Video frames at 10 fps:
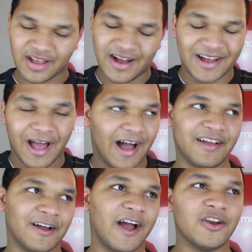
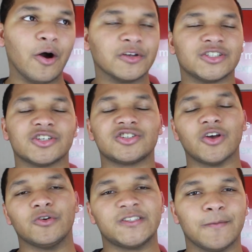I know it's just
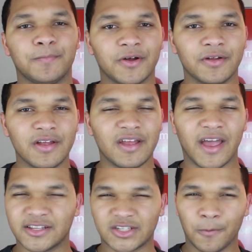so simple
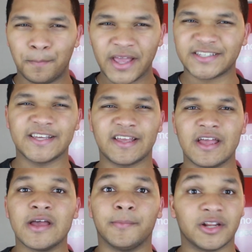and so basic,
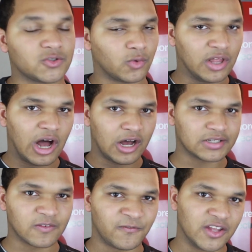but it's a really
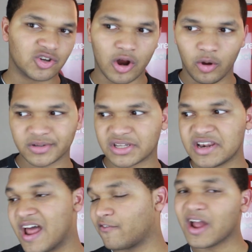awesome feature. I almost
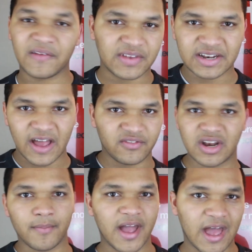never have to dive
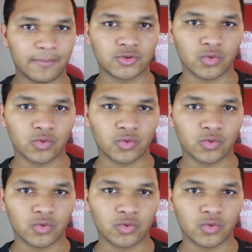into my app